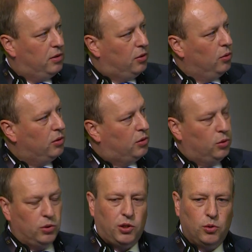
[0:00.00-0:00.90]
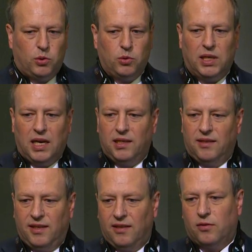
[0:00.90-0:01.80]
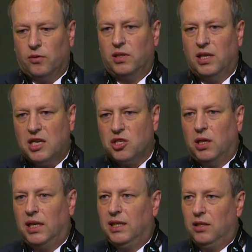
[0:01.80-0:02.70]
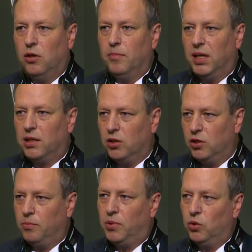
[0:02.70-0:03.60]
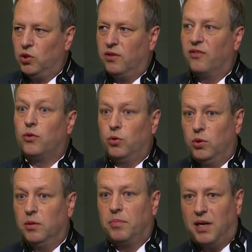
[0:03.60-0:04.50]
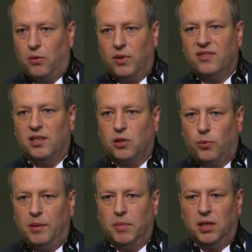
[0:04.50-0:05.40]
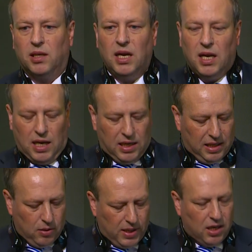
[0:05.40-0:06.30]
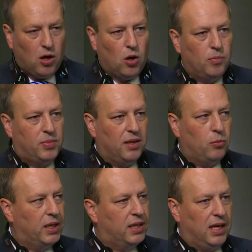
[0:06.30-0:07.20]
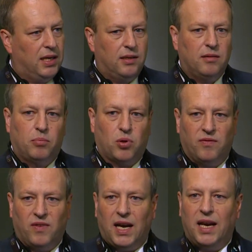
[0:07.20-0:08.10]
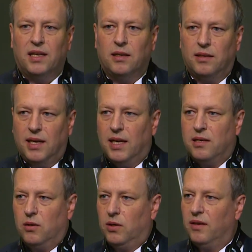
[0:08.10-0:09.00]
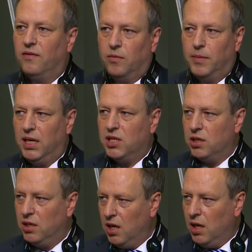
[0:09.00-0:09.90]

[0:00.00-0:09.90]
due to the NDC, so the nationally determined contributions to the Paris Agreement. And here we hope that we can provide data and information